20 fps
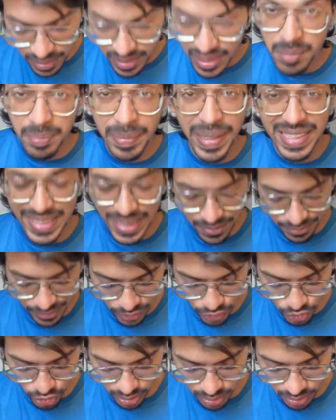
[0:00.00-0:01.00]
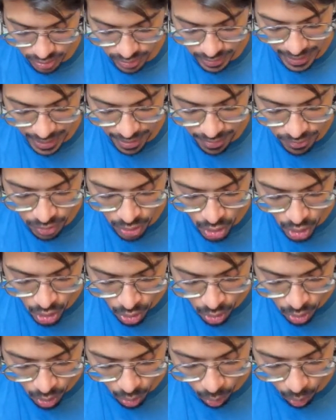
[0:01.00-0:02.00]
their basic features. They have
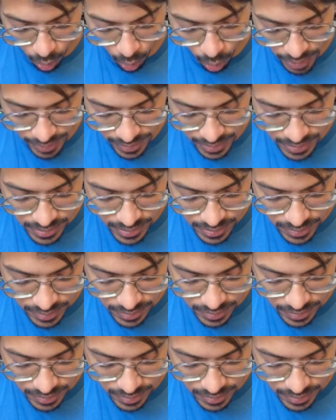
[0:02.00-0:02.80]
organ